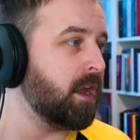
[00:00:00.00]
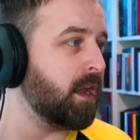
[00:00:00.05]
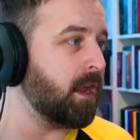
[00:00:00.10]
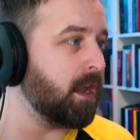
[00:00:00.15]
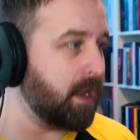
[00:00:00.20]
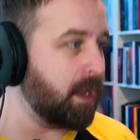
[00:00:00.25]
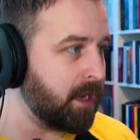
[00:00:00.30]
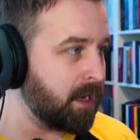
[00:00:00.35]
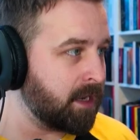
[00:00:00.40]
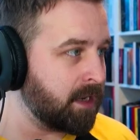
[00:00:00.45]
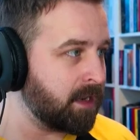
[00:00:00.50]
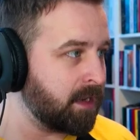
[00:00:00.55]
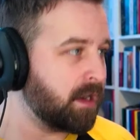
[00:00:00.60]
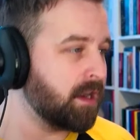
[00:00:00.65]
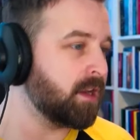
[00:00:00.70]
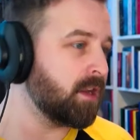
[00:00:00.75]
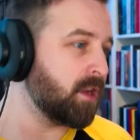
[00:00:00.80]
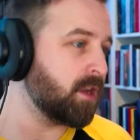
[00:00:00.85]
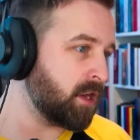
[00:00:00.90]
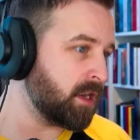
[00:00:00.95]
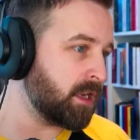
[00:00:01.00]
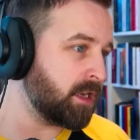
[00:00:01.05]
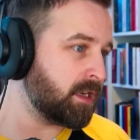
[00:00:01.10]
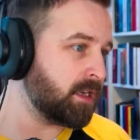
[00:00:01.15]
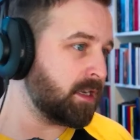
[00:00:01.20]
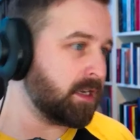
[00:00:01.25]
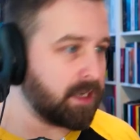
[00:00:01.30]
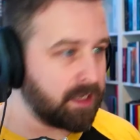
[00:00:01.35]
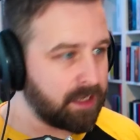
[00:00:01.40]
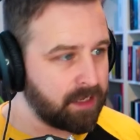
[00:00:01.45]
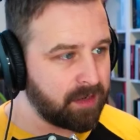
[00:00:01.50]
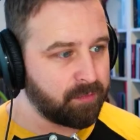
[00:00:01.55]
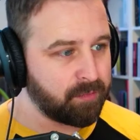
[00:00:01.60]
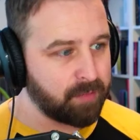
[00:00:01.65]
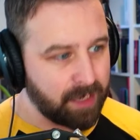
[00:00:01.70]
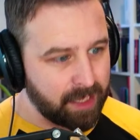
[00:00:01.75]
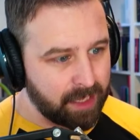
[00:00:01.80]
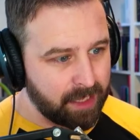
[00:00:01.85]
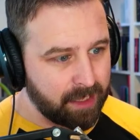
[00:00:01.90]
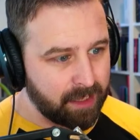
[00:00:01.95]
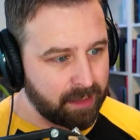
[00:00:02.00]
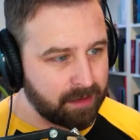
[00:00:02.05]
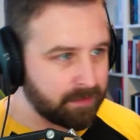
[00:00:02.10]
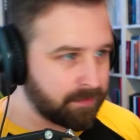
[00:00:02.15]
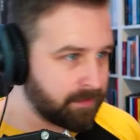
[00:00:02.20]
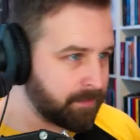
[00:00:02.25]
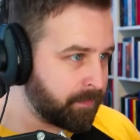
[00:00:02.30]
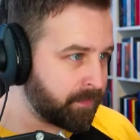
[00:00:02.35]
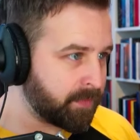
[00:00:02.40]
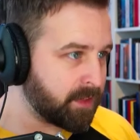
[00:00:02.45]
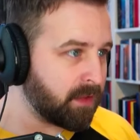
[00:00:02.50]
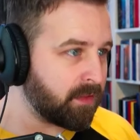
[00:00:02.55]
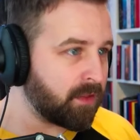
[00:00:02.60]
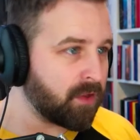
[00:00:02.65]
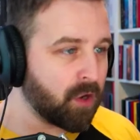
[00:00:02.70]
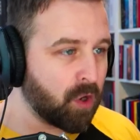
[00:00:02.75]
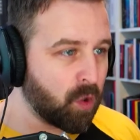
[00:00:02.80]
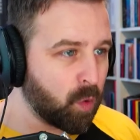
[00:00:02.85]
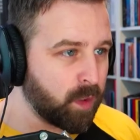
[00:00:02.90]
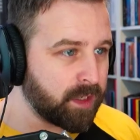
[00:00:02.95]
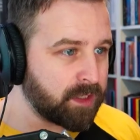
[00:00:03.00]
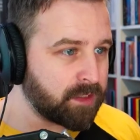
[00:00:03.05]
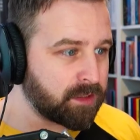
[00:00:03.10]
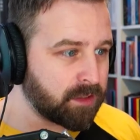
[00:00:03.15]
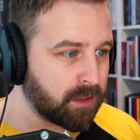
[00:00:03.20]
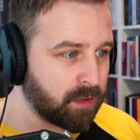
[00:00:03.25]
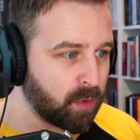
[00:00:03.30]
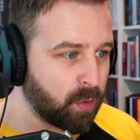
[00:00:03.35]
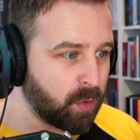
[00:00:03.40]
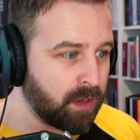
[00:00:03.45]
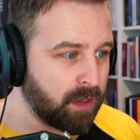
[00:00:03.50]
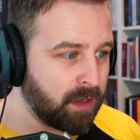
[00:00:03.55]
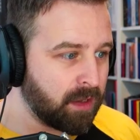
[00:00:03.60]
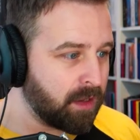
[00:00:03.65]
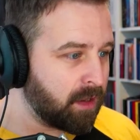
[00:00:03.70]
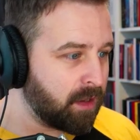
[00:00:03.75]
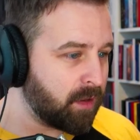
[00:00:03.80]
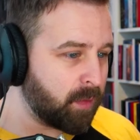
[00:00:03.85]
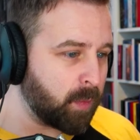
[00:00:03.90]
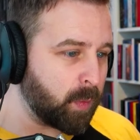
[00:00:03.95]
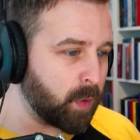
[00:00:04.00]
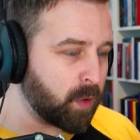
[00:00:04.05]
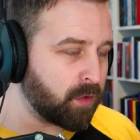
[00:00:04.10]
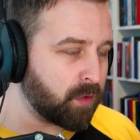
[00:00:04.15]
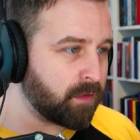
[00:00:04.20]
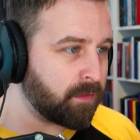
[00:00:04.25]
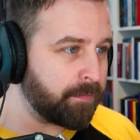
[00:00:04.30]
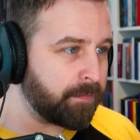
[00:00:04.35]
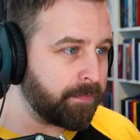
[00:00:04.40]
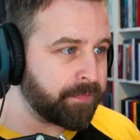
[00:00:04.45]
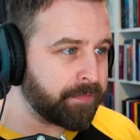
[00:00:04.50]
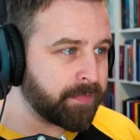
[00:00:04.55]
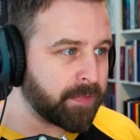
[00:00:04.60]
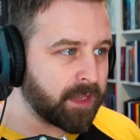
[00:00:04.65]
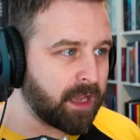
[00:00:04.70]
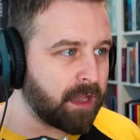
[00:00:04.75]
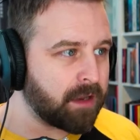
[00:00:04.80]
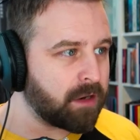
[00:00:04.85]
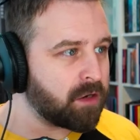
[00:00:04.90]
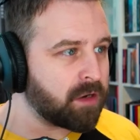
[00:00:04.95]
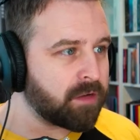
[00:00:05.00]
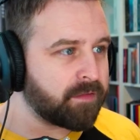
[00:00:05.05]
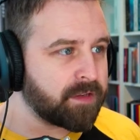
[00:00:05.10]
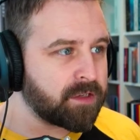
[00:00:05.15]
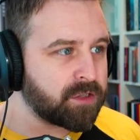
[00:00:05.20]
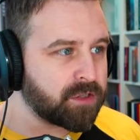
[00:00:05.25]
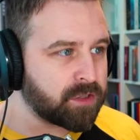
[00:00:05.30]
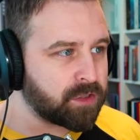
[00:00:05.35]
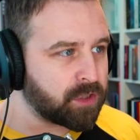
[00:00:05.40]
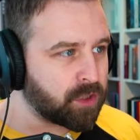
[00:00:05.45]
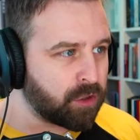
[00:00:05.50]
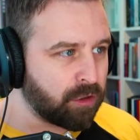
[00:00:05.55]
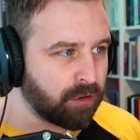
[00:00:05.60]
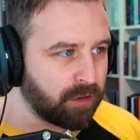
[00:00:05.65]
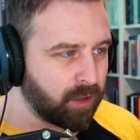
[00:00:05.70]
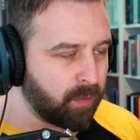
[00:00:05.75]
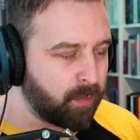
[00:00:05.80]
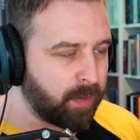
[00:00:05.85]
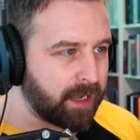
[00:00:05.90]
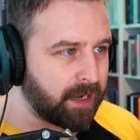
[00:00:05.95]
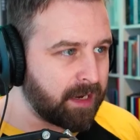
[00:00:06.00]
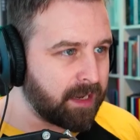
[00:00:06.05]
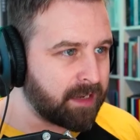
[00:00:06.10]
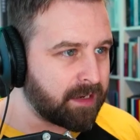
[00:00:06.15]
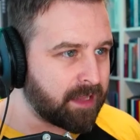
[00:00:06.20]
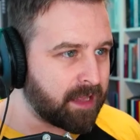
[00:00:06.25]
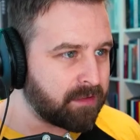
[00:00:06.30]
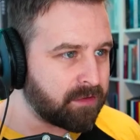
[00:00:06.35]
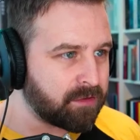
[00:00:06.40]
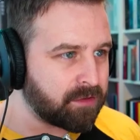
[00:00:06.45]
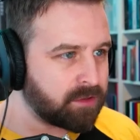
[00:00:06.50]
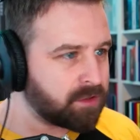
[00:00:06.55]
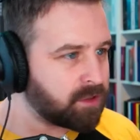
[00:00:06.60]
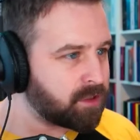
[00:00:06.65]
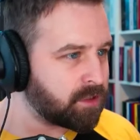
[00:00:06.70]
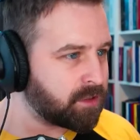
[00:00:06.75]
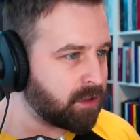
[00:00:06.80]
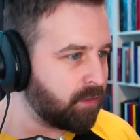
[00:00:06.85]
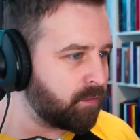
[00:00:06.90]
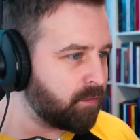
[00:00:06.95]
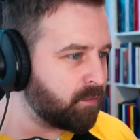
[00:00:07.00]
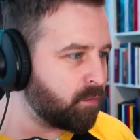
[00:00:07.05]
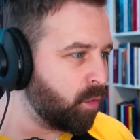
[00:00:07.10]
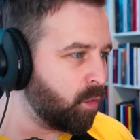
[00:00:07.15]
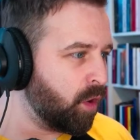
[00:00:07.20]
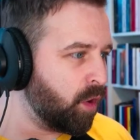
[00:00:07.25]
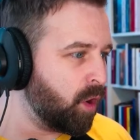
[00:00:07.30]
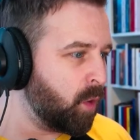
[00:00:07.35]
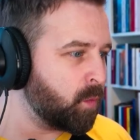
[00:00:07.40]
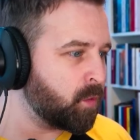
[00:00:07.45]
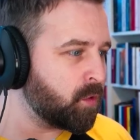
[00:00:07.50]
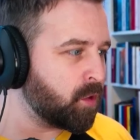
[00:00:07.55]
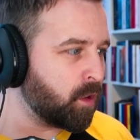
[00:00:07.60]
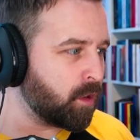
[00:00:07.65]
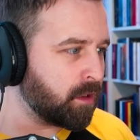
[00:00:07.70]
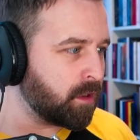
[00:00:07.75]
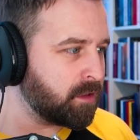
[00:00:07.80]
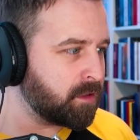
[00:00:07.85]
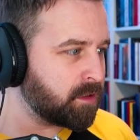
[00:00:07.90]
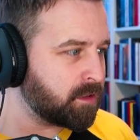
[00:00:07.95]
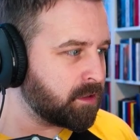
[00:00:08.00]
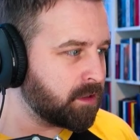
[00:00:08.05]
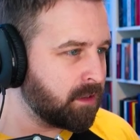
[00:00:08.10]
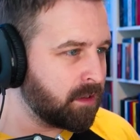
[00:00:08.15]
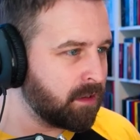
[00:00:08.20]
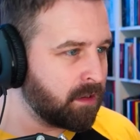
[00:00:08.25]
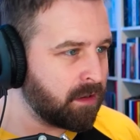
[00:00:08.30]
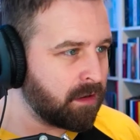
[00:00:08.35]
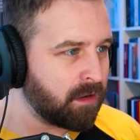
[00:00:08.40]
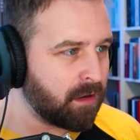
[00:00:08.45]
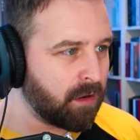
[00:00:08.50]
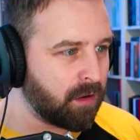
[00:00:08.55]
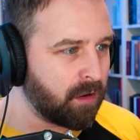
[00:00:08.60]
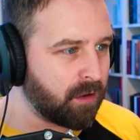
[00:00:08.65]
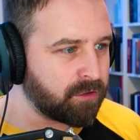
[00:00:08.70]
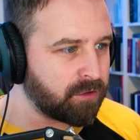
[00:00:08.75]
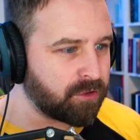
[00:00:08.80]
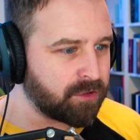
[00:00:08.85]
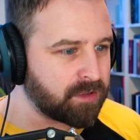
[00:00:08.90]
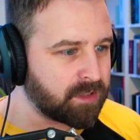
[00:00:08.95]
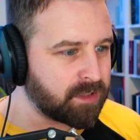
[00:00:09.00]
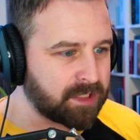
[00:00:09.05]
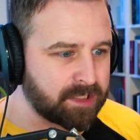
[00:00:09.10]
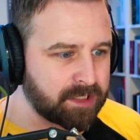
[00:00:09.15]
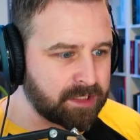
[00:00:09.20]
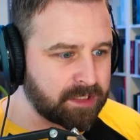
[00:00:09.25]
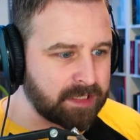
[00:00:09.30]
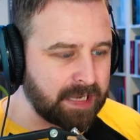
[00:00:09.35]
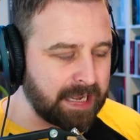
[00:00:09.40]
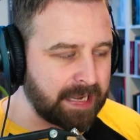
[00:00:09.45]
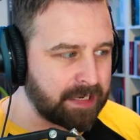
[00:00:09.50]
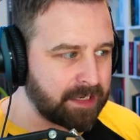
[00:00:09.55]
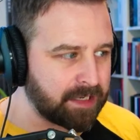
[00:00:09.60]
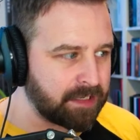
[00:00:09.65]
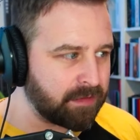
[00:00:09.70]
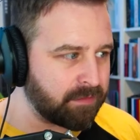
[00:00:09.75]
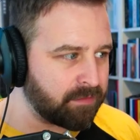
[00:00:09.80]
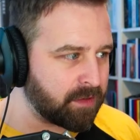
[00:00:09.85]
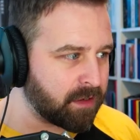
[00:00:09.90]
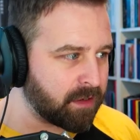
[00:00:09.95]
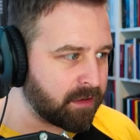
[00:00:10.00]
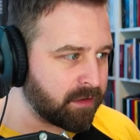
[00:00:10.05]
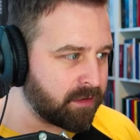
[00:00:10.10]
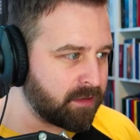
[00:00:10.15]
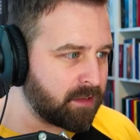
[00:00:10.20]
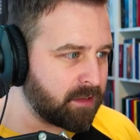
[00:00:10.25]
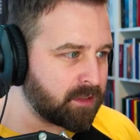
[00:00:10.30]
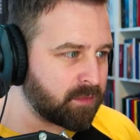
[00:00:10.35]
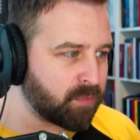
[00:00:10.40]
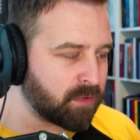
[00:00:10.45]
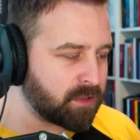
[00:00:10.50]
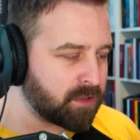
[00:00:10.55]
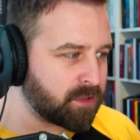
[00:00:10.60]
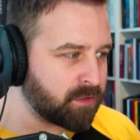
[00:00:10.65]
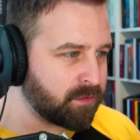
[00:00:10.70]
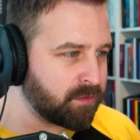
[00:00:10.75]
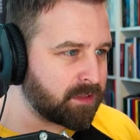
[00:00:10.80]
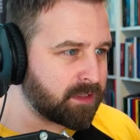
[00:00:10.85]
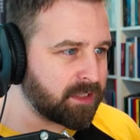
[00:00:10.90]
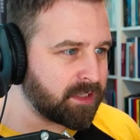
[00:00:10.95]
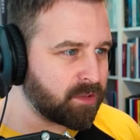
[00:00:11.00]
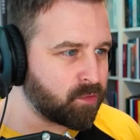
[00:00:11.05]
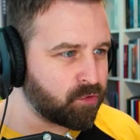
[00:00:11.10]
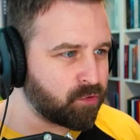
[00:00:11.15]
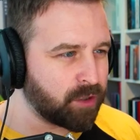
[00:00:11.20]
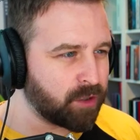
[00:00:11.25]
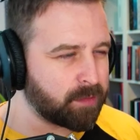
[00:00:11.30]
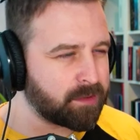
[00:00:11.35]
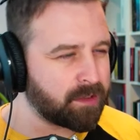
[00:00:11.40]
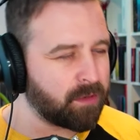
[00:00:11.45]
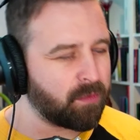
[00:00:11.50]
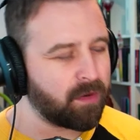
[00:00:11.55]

incredible. They always do. But I don't know if it's just the colour palette, like they're just soft, warm colours, or just the styling of the girls, but as soon as these were dropped, I was